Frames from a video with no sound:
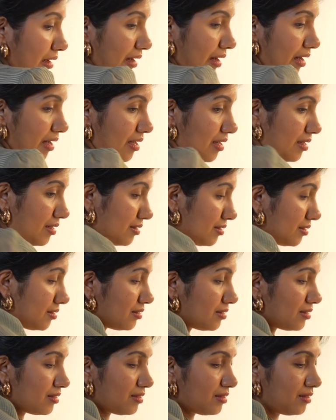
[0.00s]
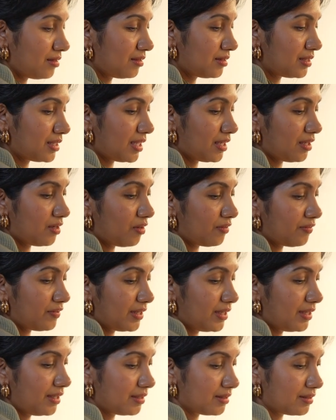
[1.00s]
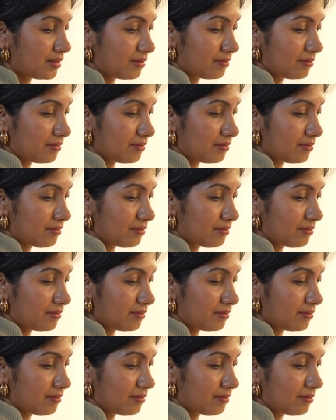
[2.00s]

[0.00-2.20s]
and take it off the heat.